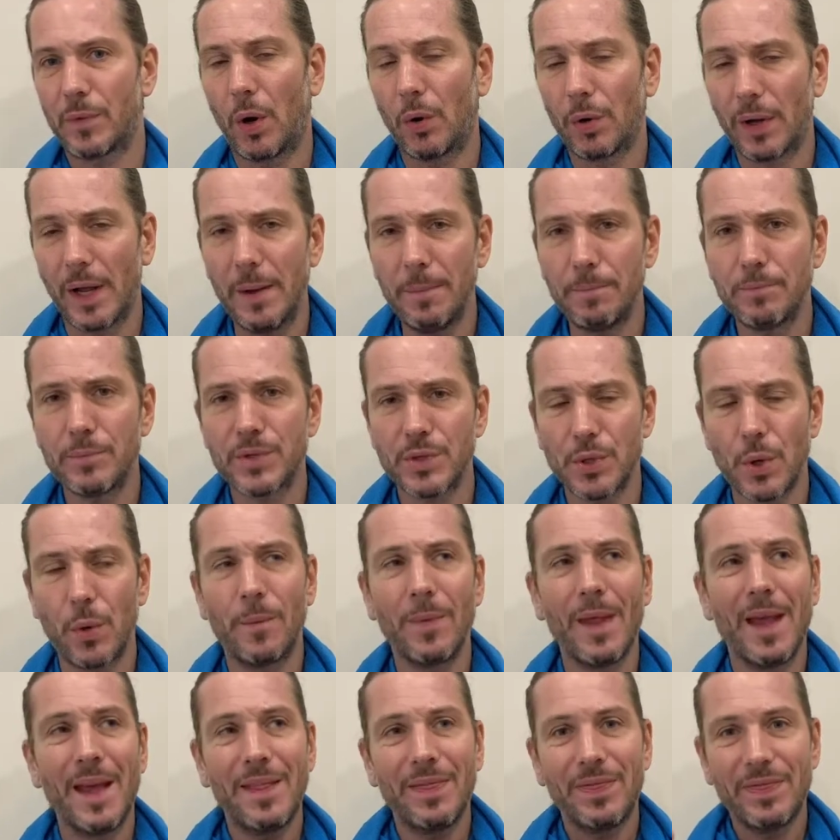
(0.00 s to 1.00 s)
Okay, so
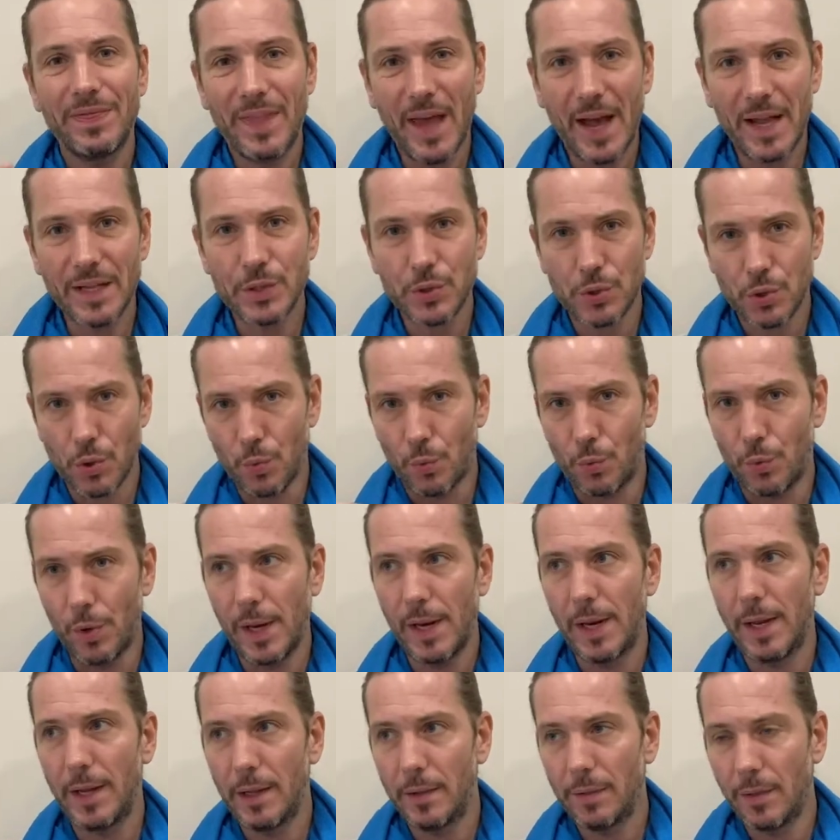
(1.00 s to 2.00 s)
that's
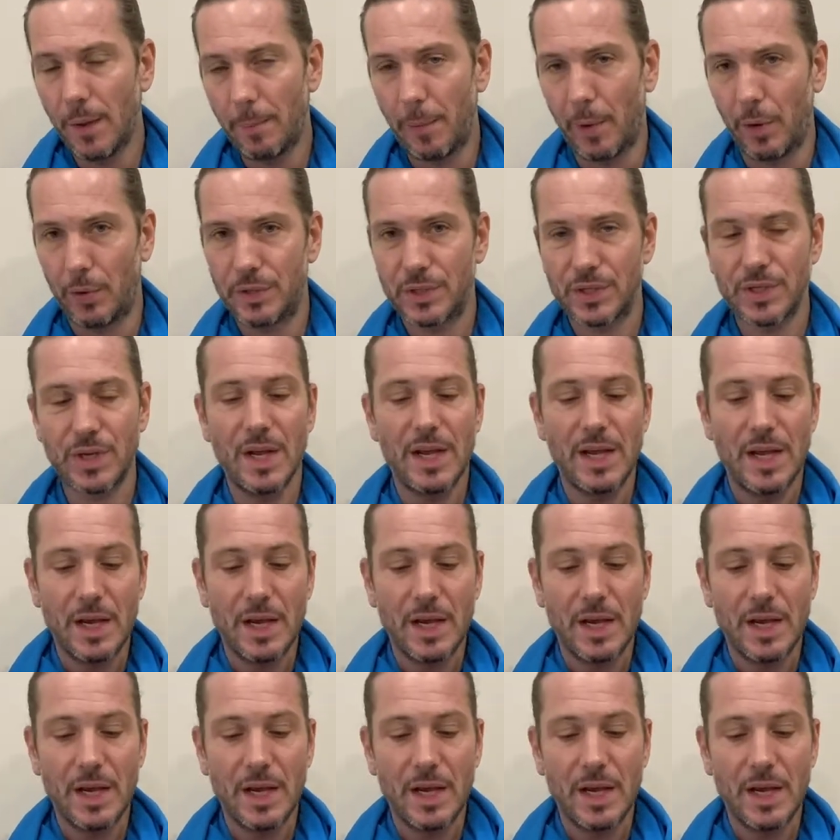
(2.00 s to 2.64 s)
really the point.